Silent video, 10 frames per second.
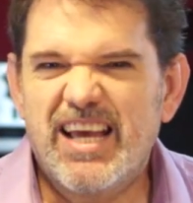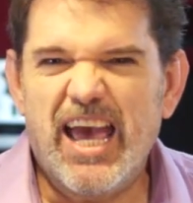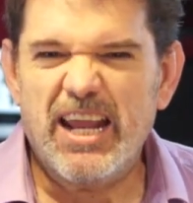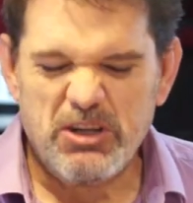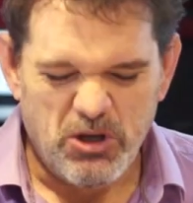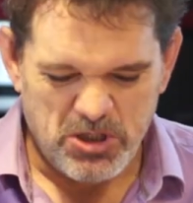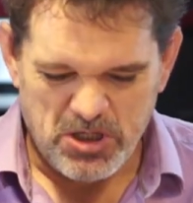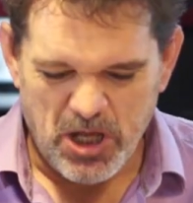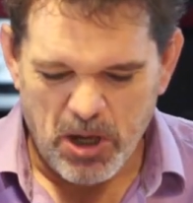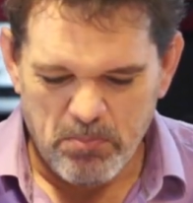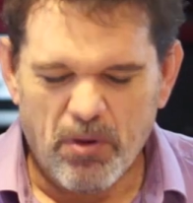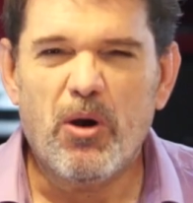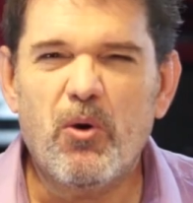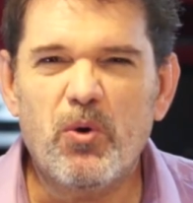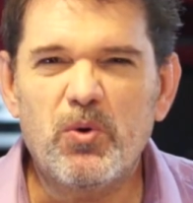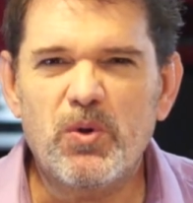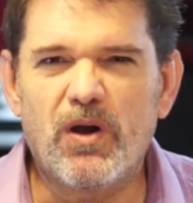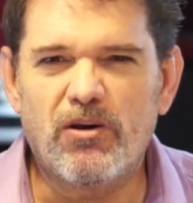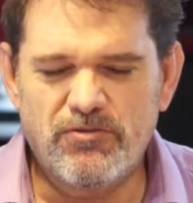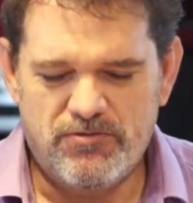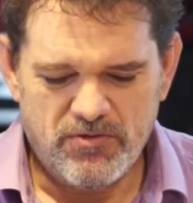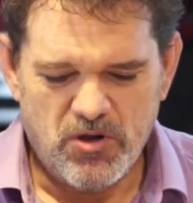and got a bowl of